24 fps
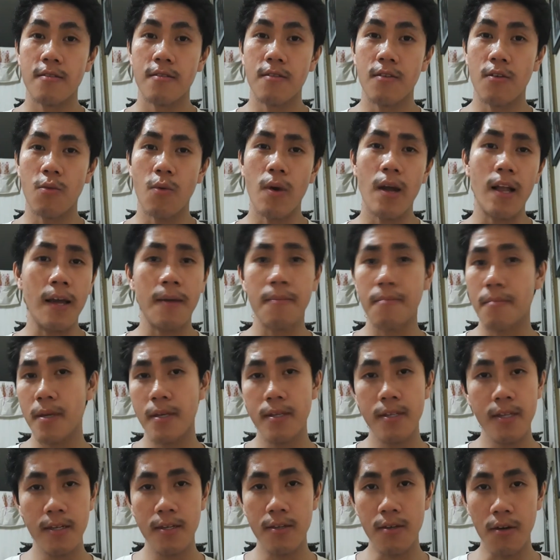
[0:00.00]
or while I'm
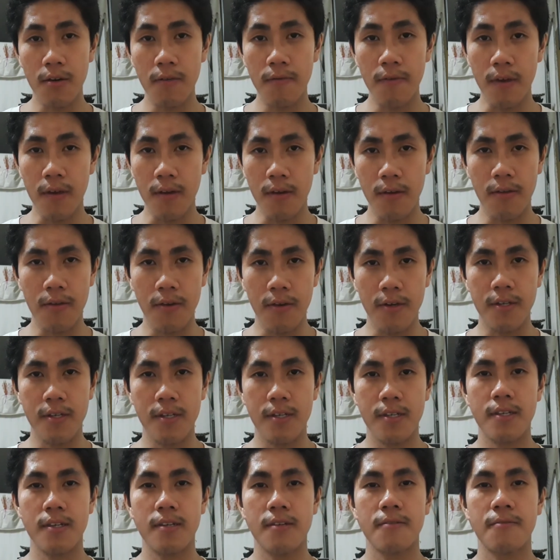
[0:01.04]
busy serving
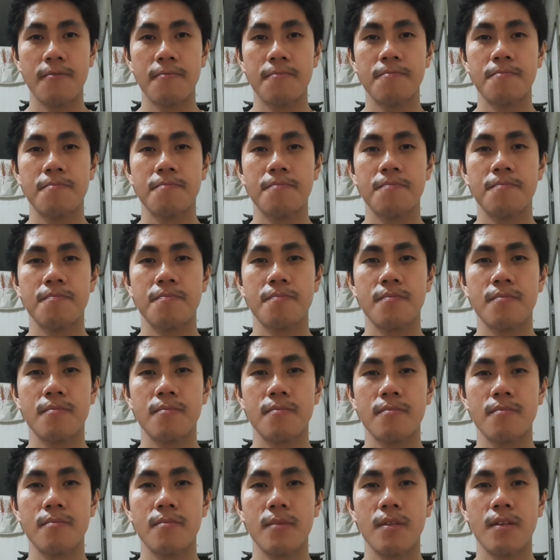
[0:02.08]
others,
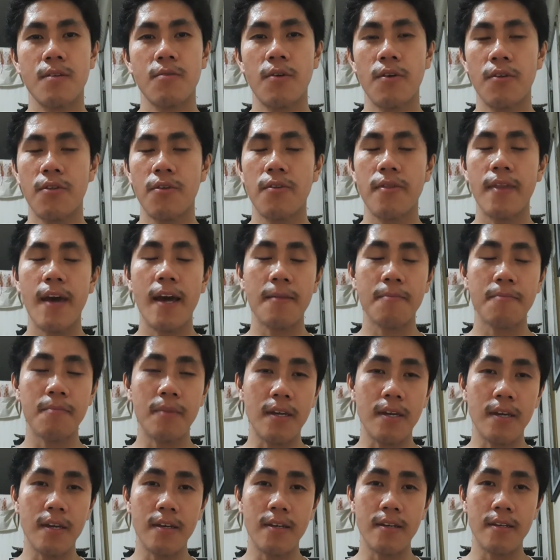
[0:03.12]
whether that
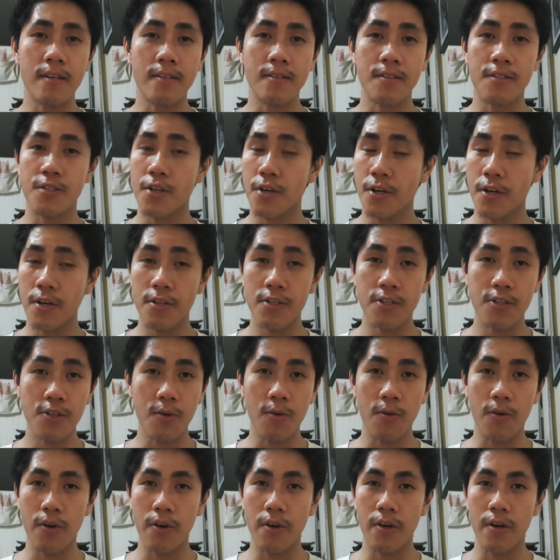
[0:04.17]
be in church
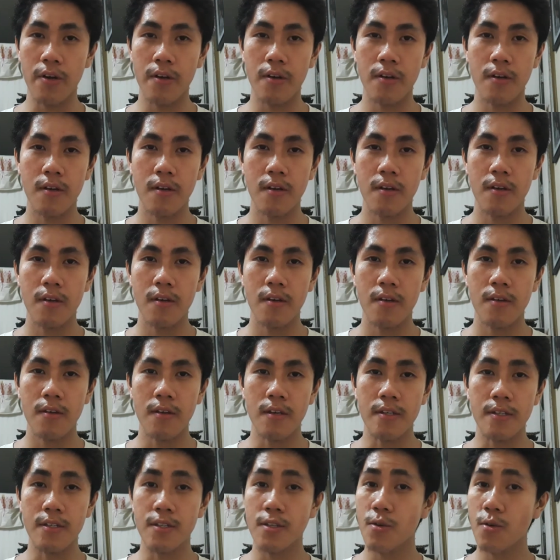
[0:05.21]
or
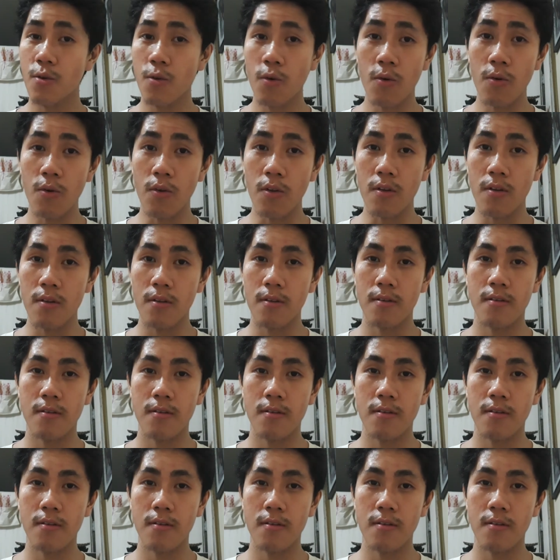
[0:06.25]
in school.